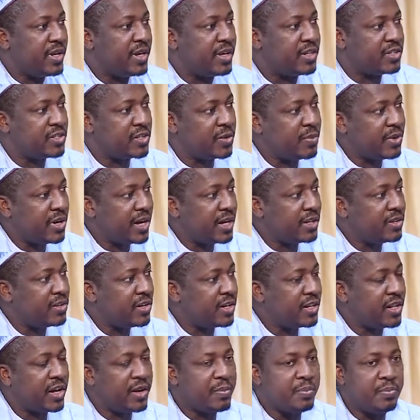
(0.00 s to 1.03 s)
a
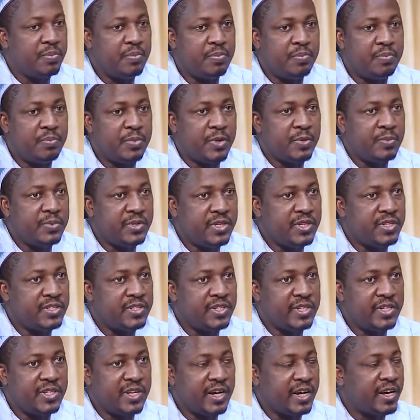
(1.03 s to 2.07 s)

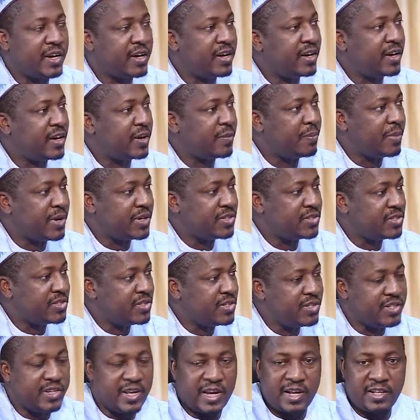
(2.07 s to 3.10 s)
750-seater
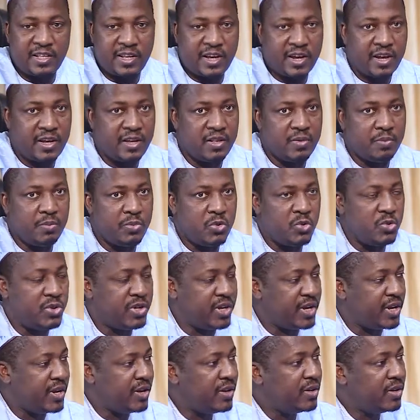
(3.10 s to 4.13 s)
capacity theater in
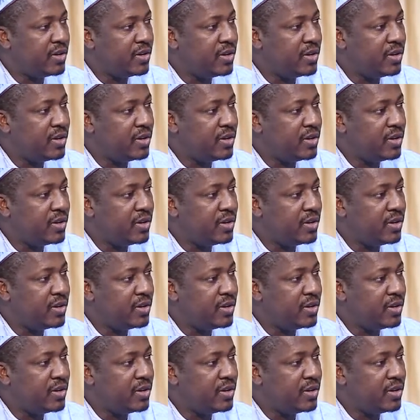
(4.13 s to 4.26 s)
BUK,